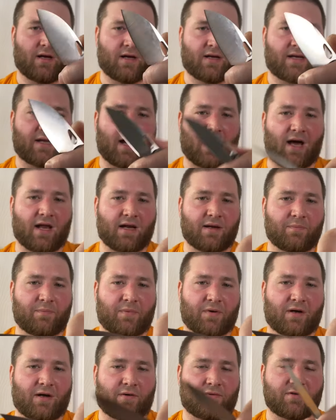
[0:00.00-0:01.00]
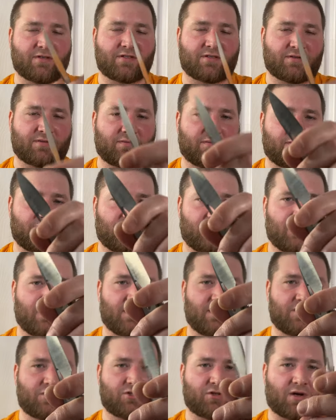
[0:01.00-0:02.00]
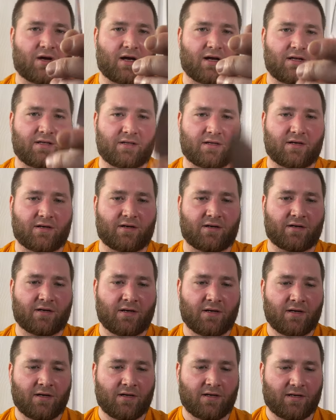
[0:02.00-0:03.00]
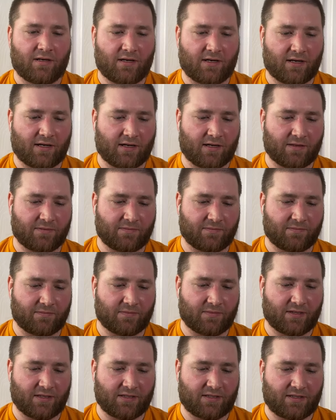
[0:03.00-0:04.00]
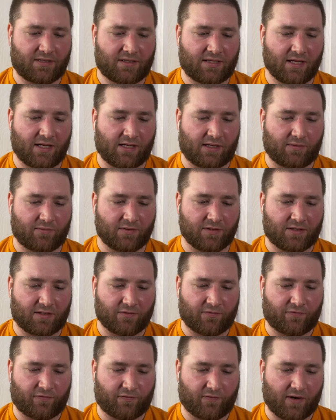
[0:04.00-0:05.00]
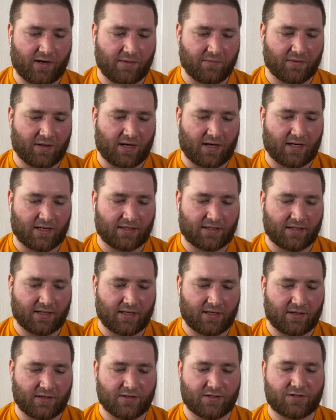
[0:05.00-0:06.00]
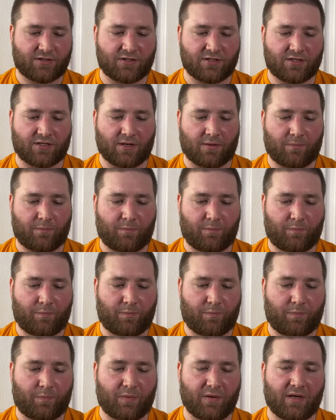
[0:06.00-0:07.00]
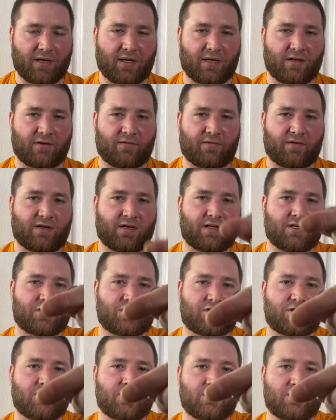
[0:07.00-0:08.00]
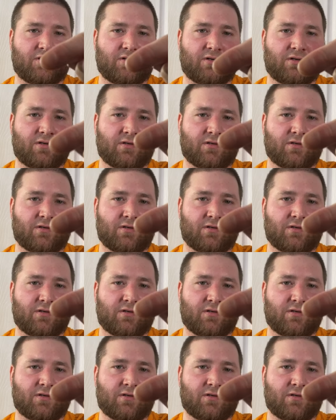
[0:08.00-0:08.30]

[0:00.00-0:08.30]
got it, but I was really trying there. Um, I think with the frame lock there, it's just a bit of an issue